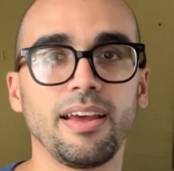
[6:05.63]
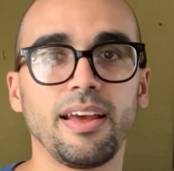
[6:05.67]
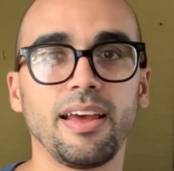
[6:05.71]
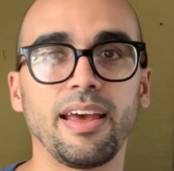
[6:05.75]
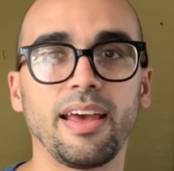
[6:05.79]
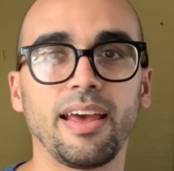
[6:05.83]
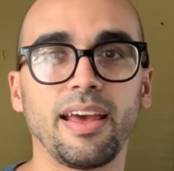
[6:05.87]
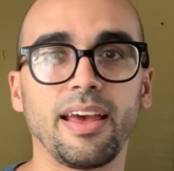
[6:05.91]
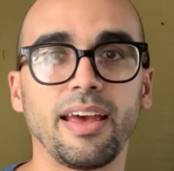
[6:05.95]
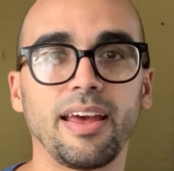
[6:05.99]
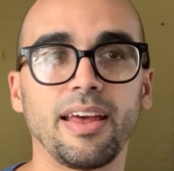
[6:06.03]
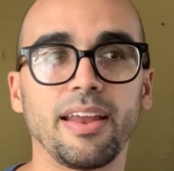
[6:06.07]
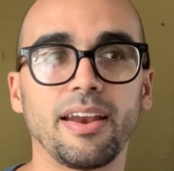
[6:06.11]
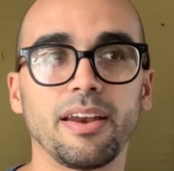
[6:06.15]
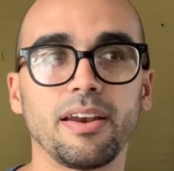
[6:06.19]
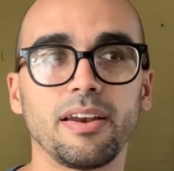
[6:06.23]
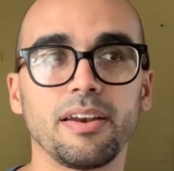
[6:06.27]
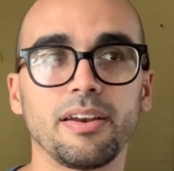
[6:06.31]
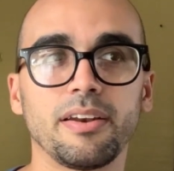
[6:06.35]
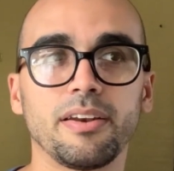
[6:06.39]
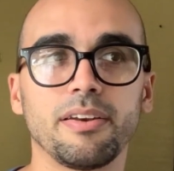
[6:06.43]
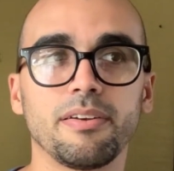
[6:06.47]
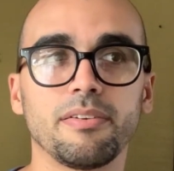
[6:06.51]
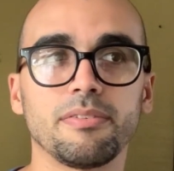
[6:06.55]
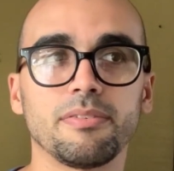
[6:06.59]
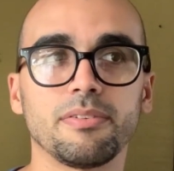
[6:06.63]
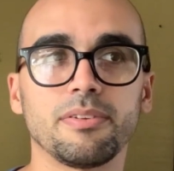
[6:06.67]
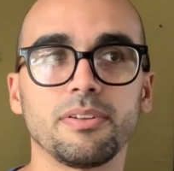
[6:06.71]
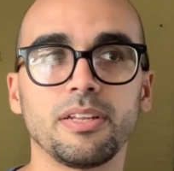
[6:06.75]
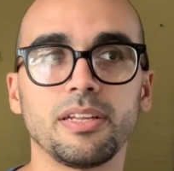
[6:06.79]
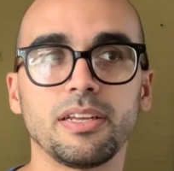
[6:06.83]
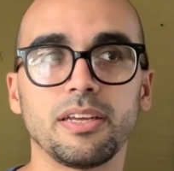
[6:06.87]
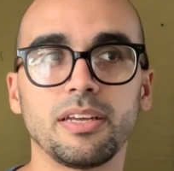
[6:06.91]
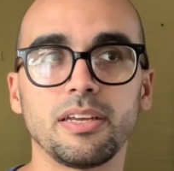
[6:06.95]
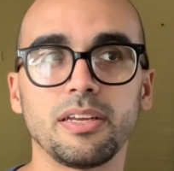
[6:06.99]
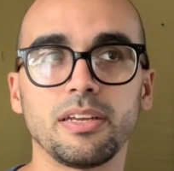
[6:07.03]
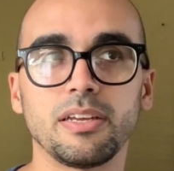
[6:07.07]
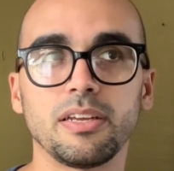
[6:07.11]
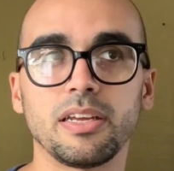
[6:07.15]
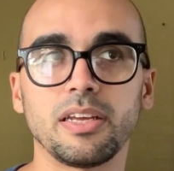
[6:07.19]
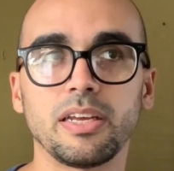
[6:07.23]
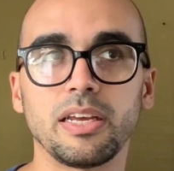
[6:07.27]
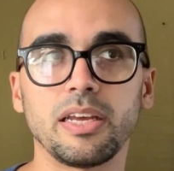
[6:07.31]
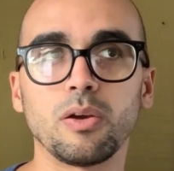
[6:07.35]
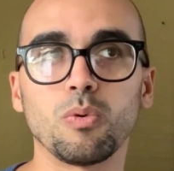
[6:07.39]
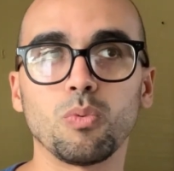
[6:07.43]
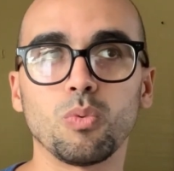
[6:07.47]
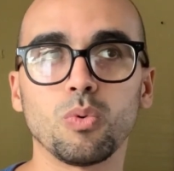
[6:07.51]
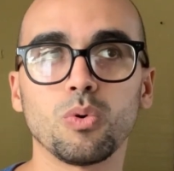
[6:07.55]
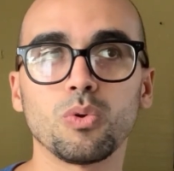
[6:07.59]
and
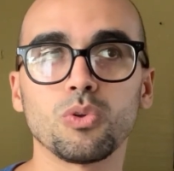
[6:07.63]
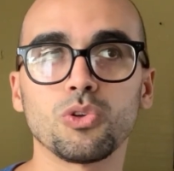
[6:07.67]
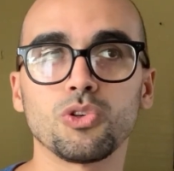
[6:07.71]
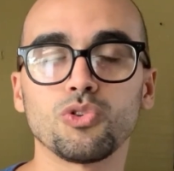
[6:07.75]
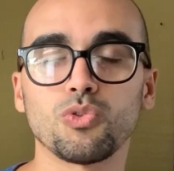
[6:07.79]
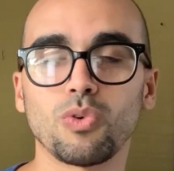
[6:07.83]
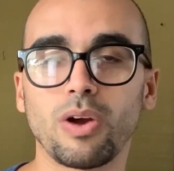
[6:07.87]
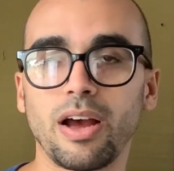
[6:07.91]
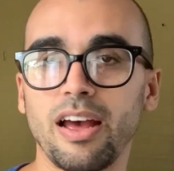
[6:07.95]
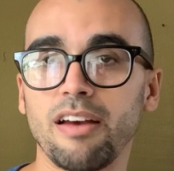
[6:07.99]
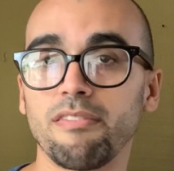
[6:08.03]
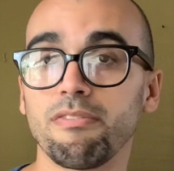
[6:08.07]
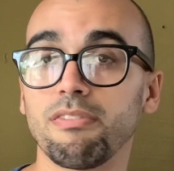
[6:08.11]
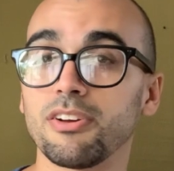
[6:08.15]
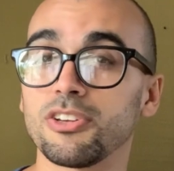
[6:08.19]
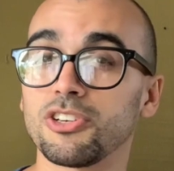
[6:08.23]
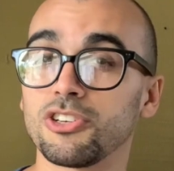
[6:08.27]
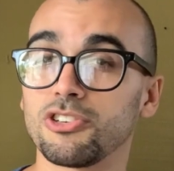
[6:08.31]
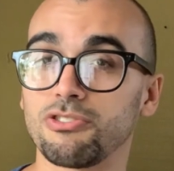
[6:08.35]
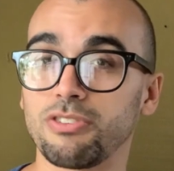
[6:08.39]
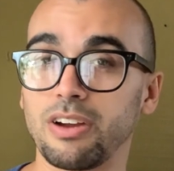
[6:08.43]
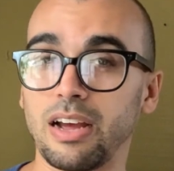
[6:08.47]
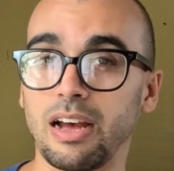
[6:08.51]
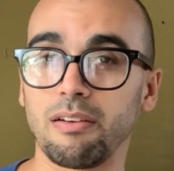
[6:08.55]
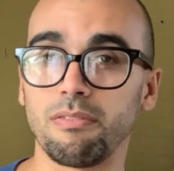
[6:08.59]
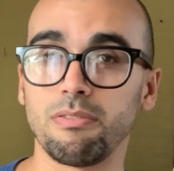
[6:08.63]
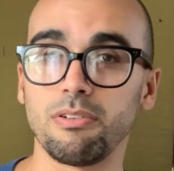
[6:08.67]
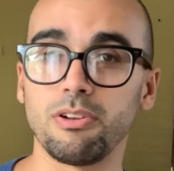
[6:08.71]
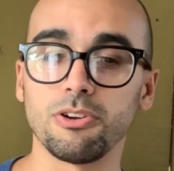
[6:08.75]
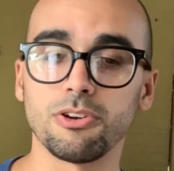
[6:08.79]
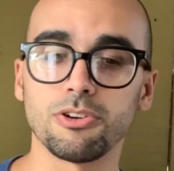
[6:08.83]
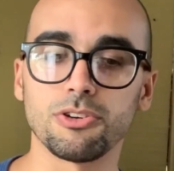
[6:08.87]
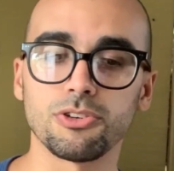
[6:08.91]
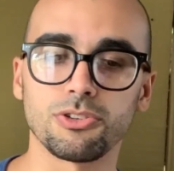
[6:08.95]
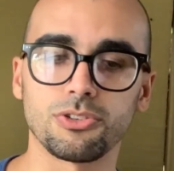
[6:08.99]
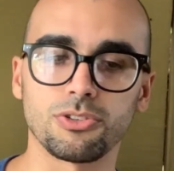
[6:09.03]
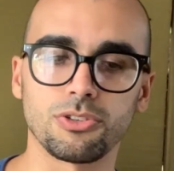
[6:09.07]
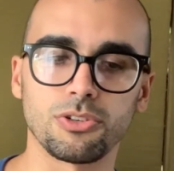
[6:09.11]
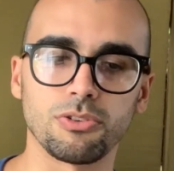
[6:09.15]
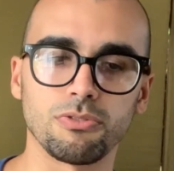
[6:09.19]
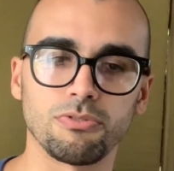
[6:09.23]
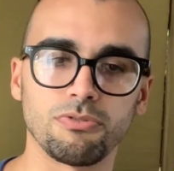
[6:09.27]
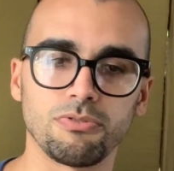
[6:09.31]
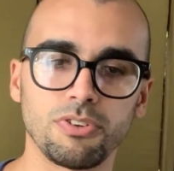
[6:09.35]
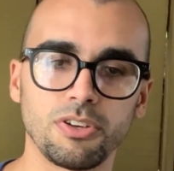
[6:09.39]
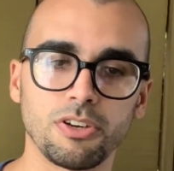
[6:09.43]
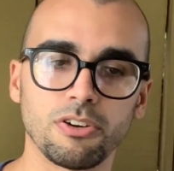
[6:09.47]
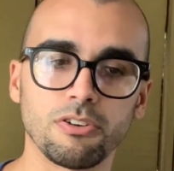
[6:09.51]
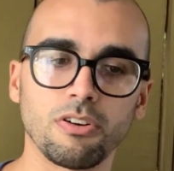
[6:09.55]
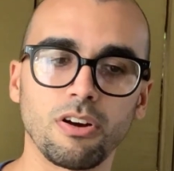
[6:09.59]
it will drive us travelers to
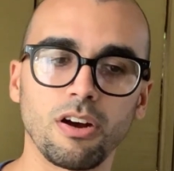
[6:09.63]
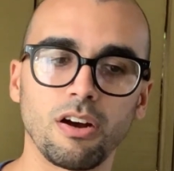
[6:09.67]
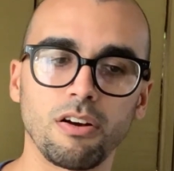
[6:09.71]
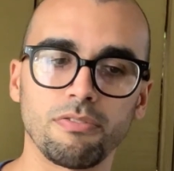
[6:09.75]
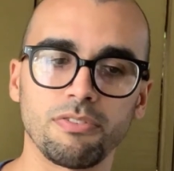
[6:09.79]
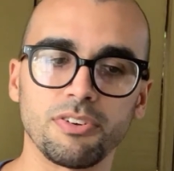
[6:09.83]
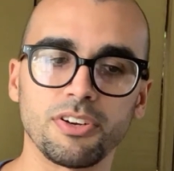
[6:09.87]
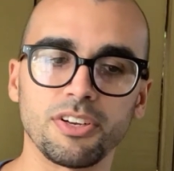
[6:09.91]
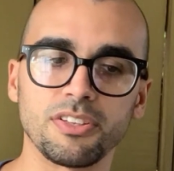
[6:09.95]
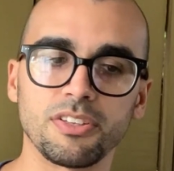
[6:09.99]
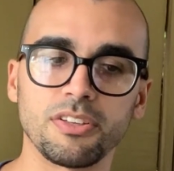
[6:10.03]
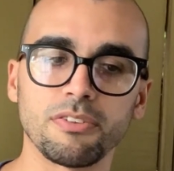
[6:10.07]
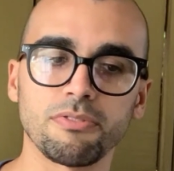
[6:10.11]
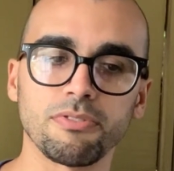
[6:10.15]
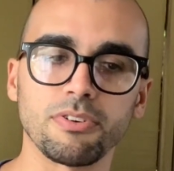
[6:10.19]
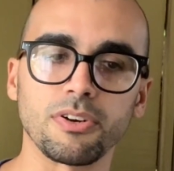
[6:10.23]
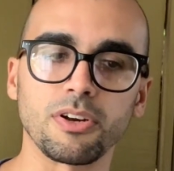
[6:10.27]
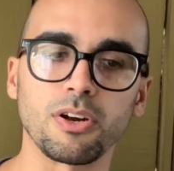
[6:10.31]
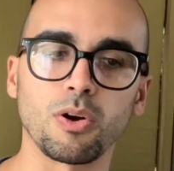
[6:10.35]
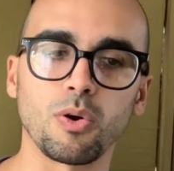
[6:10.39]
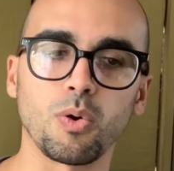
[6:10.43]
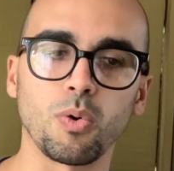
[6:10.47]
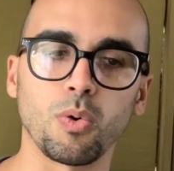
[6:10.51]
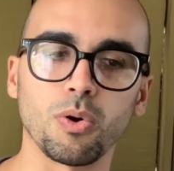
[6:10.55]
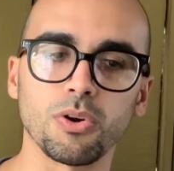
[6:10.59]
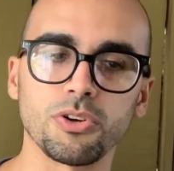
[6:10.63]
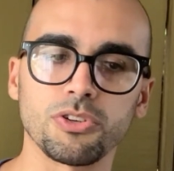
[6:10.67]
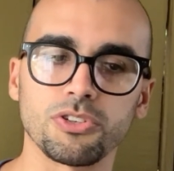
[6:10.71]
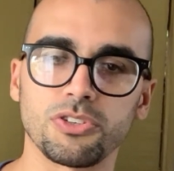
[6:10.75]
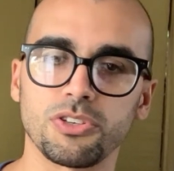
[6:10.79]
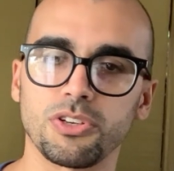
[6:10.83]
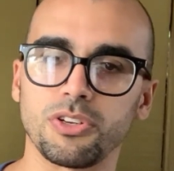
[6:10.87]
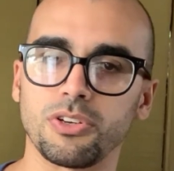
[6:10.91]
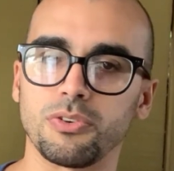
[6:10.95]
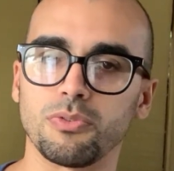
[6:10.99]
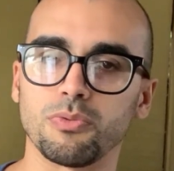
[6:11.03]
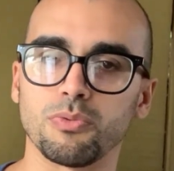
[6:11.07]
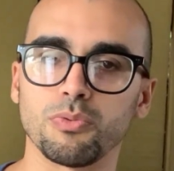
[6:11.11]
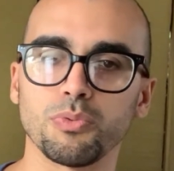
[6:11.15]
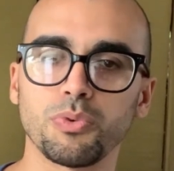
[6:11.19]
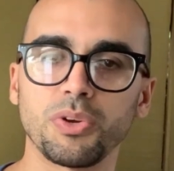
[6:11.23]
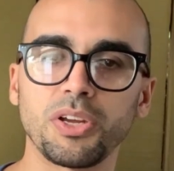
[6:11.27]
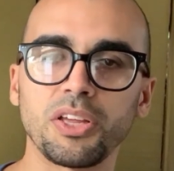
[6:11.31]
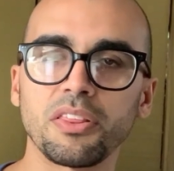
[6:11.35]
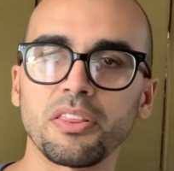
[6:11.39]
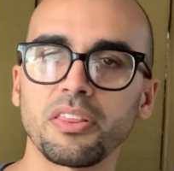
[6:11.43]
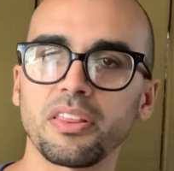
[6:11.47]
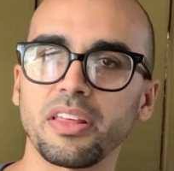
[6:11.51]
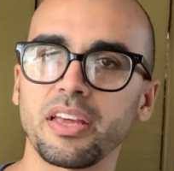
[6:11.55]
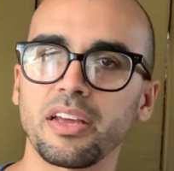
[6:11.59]
veer off in a different course and
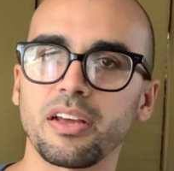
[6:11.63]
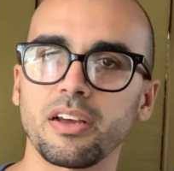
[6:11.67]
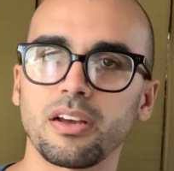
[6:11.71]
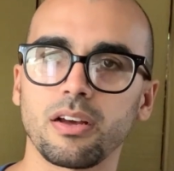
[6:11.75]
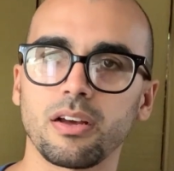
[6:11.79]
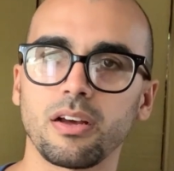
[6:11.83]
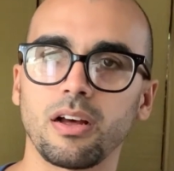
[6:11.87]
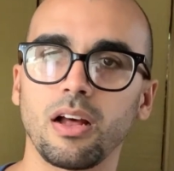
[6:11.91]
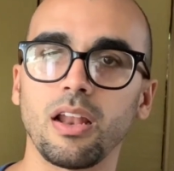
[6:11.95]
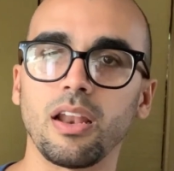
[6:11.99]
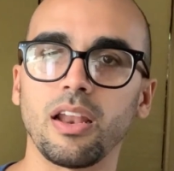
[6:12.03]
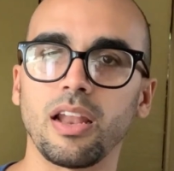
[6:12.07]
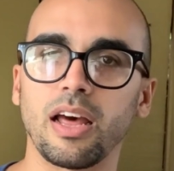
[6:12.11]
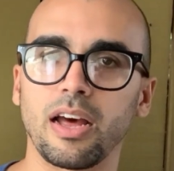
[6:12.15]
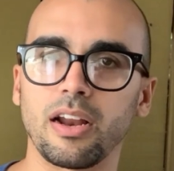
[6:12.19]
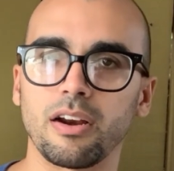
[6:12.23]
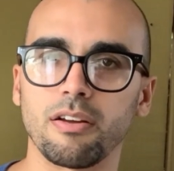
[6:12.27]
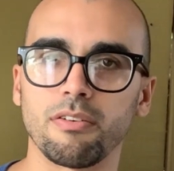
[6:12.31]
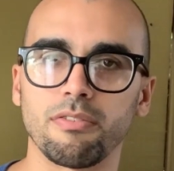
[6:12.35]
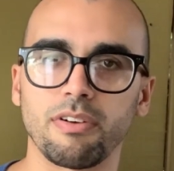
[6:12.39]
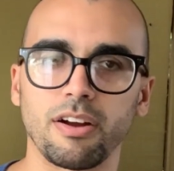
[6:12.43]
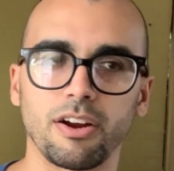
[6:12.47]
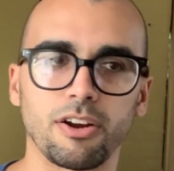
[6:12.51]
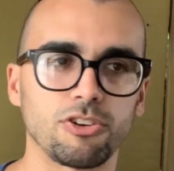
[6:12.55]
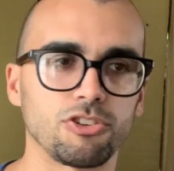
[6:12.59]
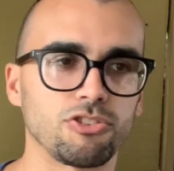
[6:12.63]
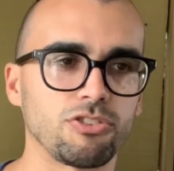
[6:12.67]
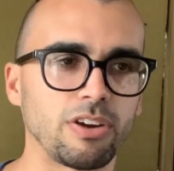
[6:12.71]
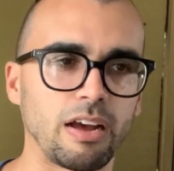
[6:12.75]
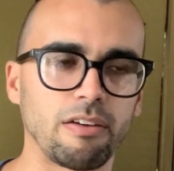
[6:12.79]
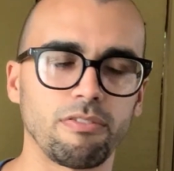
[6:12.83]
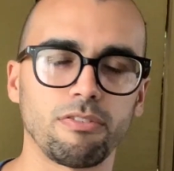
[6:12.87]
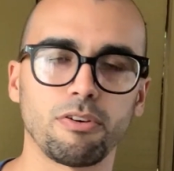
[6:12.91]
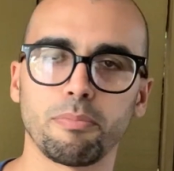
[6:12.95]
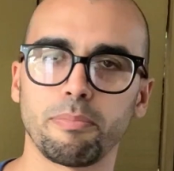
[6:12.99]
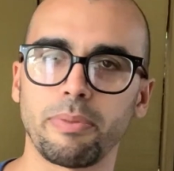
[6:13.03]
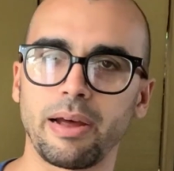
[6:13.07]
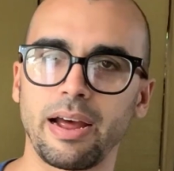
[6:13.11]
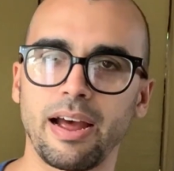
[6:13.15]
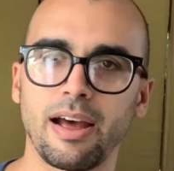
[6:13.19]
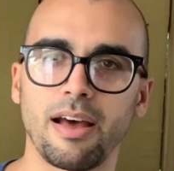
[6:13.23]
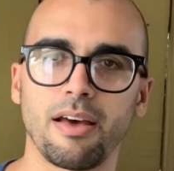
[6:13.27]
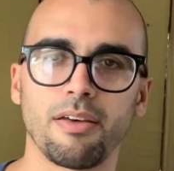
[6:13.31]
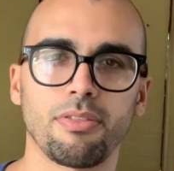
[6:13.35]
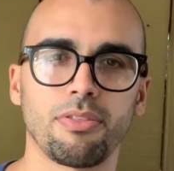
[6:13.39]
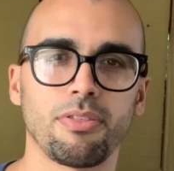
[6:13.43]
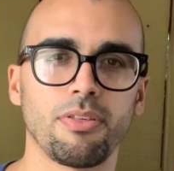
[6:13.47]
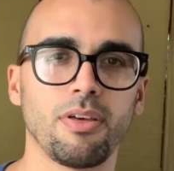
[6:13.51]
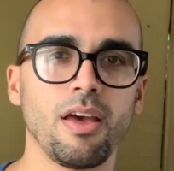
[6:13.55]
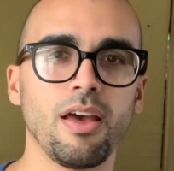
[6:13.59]
rethink a lot of our travel path,